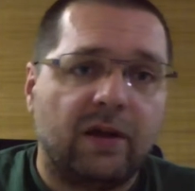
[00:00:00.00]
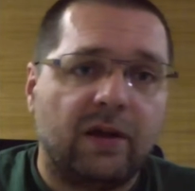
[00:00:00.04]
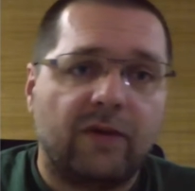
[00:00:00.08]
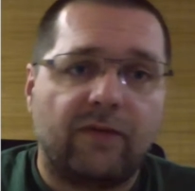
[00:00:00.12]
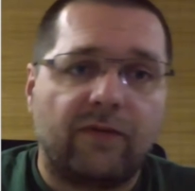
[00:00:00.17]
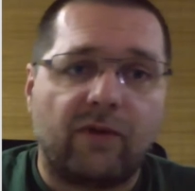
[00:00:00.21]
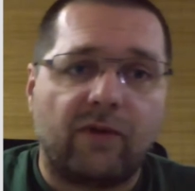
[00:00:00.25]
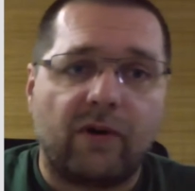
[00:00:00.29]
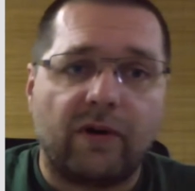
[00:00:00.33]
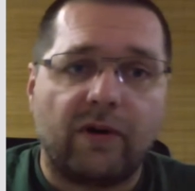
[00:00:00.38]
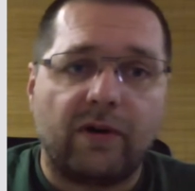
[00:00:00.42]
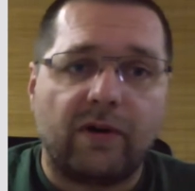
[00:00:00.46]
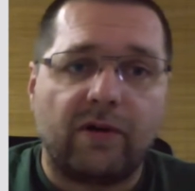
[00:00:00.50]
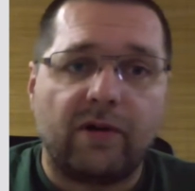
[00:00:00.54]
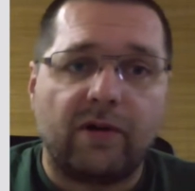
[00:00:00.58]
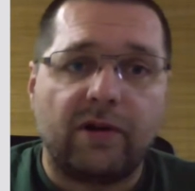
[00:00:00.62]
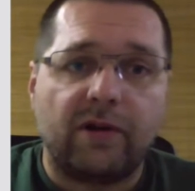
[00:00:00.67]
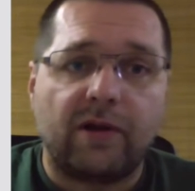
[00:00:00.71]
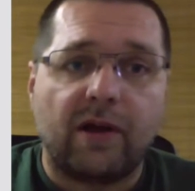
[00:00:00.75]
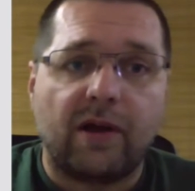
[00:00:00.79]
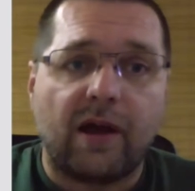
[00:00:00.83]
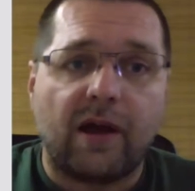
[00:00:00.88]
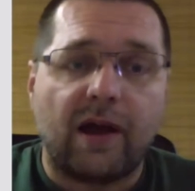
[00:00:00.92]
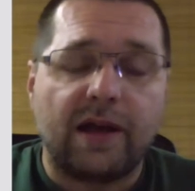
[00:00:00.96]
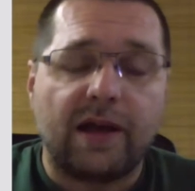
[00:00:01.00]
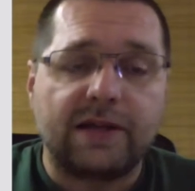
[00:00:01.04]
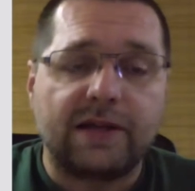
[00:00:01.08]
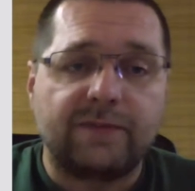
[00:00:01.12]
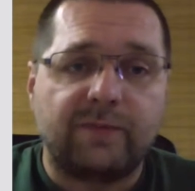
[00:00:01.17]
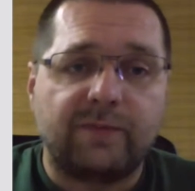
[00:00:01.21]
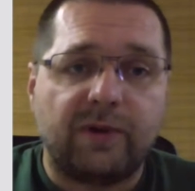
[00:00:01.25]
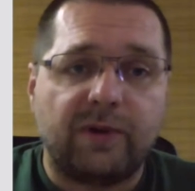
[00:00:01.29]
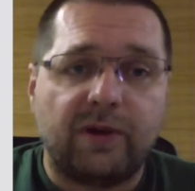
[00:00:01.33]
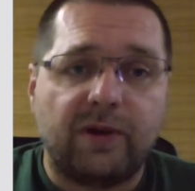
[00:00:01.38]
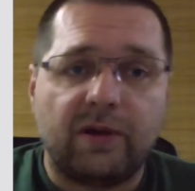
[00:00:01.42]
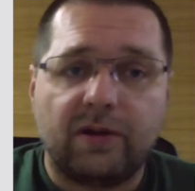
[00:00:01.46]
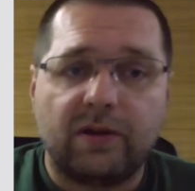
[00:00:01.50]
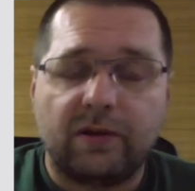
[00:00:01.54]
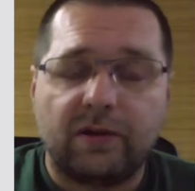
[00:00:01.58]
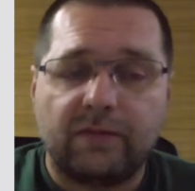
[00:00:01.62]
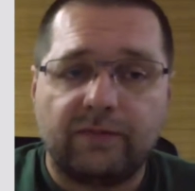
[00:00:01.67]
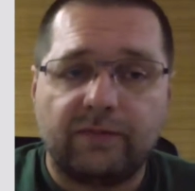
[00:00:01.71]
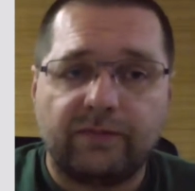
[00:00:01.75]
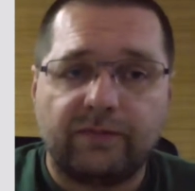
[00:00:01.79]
for a really high speed